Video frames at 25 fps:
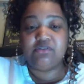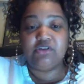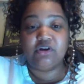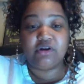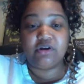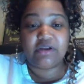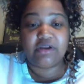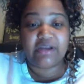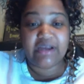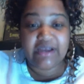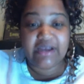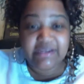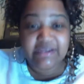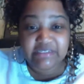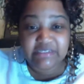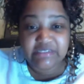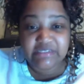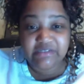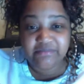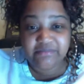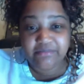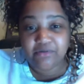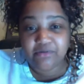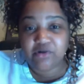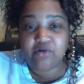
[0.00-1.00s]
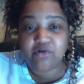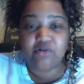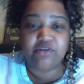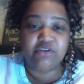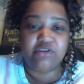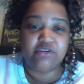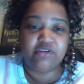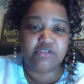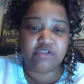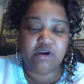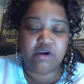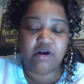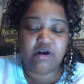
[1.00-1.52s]
customer or
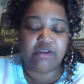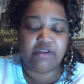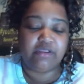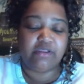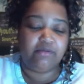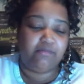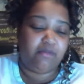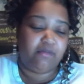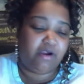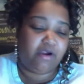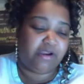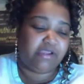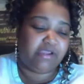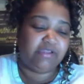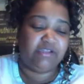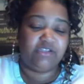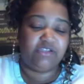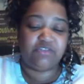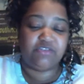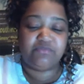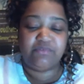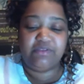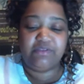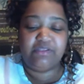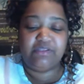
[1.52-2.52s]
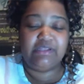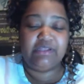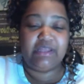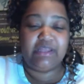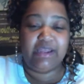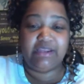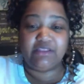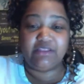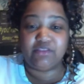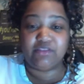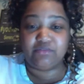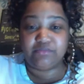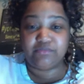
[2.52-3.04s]
your target market, there's really
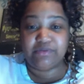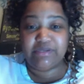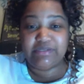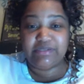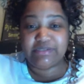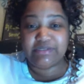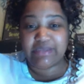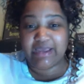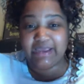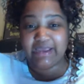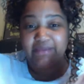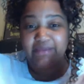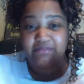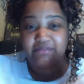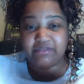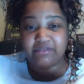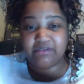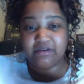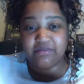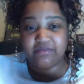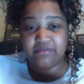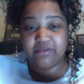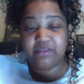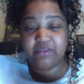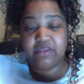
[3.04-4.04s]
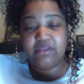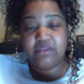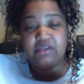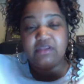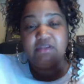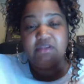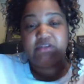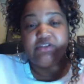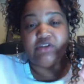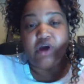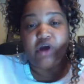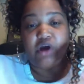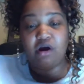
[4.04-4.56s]
like three types of
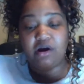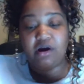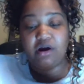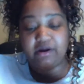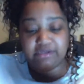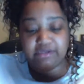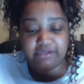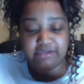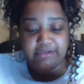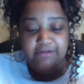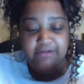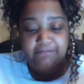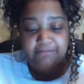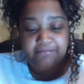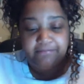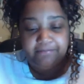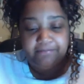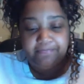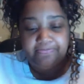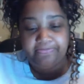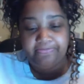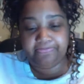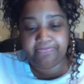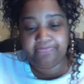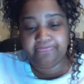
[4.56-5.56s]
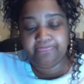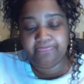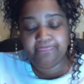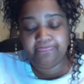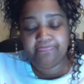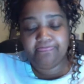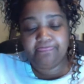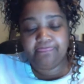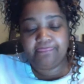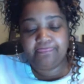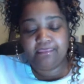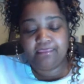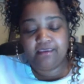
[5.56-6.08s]
target
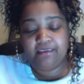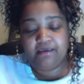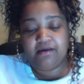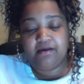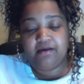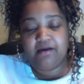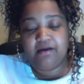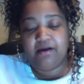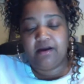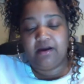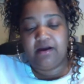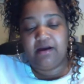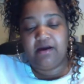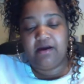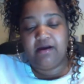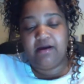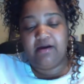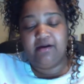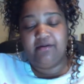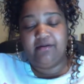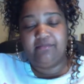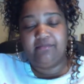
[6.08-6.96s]
I